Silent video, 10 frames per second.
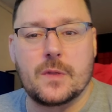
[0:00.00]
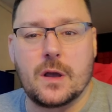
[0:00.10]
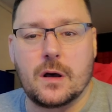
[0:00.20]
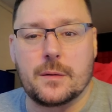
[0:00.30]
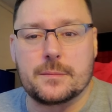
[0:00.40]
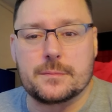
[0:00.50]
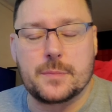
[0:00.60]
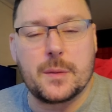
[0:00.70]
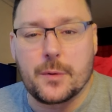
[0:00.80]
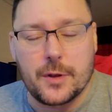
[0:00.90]
Um,
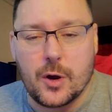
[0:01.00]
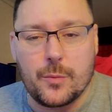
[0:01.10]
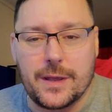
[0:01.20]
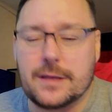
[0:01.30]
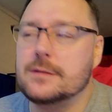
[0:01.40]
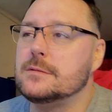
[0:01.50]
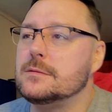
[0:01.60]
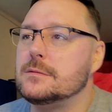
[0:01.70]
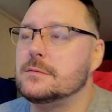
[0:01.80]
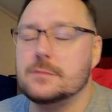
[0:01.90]
people know me.
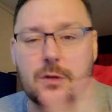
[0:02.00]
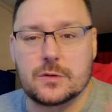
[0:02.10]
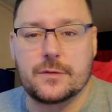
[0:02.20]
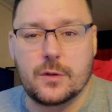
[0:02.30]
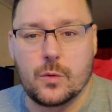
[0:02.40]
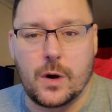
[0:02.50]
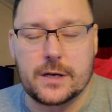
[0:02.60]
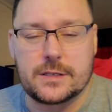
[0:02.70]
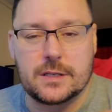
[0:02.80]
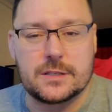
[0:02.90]
Those of you that
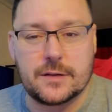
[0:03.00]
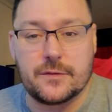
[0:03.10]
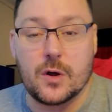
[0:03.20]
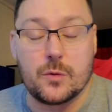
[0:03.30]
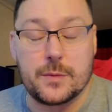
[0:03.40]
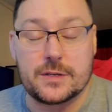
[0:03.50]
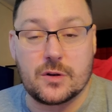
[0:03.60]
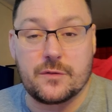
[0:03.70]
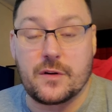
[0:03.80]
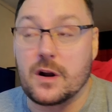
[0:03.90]
watch this have known me
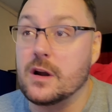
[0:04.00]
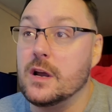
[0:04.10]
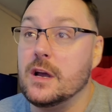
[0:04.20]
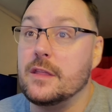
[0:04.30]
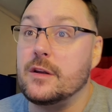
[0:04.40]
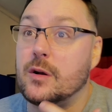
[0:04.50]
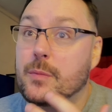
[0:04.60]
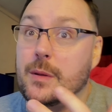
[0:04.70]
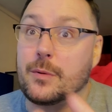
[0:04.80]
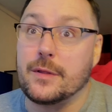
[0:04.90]
so far. There are
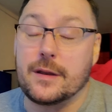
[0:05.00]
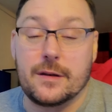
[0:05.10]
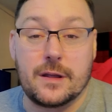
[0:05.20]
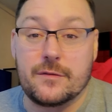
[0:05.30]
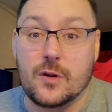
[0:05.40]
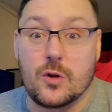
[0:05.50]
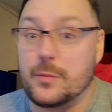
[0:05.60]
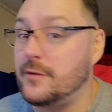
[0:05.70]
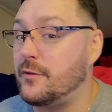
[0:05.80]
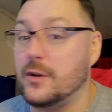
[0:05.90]
people that have known
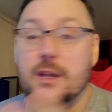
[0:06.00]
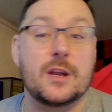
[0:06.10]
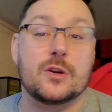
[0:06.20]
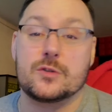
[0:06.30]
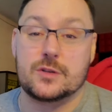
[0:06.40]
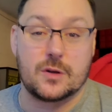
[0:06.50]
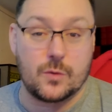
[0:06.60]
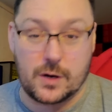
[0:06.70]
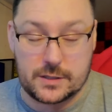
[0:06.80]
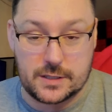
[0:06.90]
me for years that
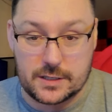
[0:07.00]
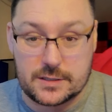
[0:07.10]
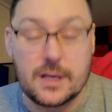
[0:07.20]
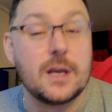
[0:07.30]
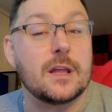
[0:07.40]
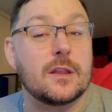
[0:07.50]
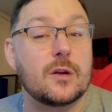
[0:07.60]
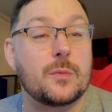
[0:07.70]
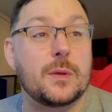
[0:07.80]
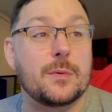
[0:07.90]
watch this. There
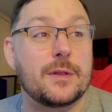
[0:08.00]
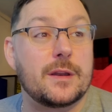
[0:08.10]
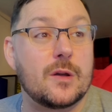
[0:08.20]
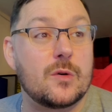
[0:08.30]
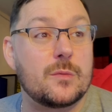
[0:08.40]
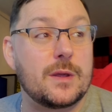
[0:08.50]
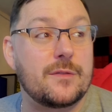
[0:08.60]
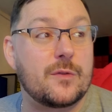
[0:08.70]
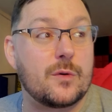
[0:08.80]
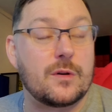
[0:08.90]
are people that known me
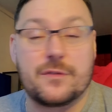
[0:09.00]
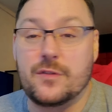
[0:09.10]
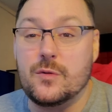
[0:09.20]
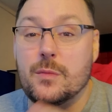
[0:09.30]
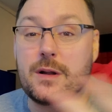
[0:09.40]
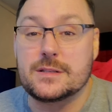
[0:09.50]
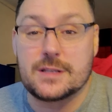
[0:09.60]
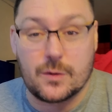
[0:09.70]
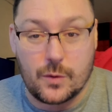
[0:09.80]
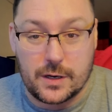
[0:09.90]
for a few months
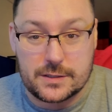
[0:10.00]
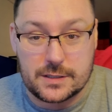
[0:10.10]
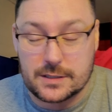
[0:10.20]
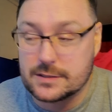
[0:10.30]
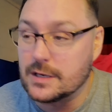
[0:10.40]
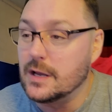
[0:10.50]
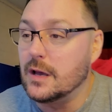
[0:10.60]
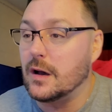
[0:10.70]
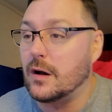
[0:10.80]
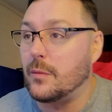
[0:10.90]
that watch this.
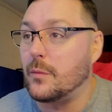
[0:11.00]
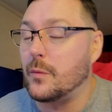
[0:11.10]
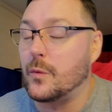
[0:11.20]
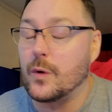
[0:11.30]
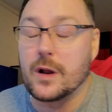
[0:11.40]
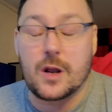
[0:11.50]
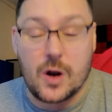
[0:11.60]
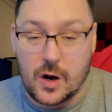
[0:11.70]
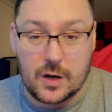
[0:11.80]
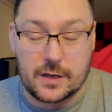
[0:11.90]
Um,
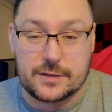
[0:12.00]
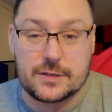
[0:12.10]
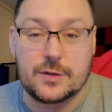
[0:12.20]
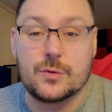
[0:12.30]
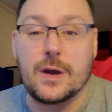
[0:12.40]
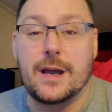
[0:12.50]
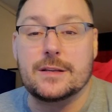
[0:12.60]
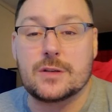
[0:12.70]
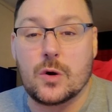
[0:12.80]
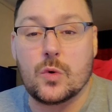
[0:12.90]
regardless, you
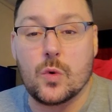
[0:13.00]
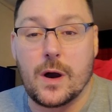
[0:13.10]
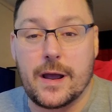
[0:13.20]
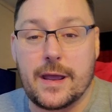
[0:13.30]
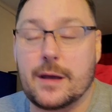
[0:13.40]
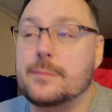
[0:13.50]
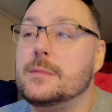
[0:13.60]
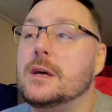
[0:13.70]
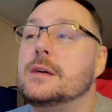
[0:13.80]
guys know who I am.